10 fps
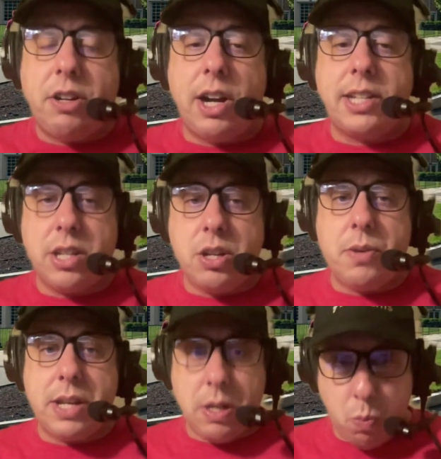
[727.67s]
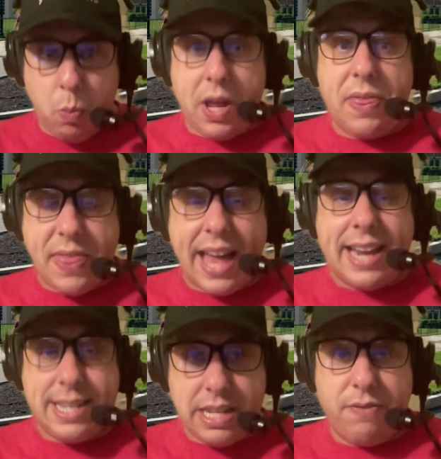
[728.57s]
continuity with
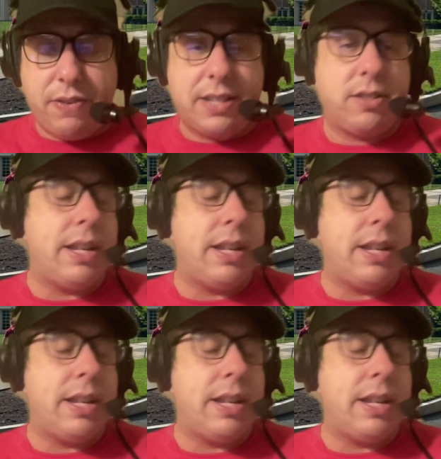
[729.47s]
that defense.